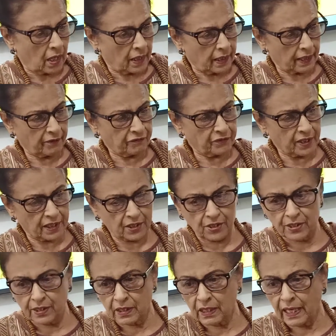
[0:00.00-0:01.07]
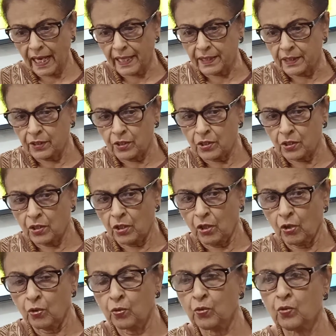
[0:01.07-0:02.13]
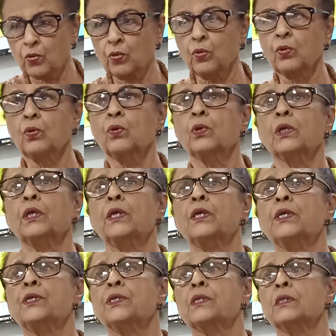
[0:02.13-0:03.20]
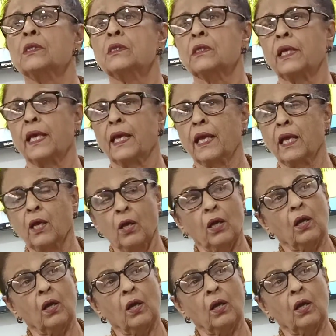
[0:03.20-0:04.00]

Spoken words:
if there is a client who is, say,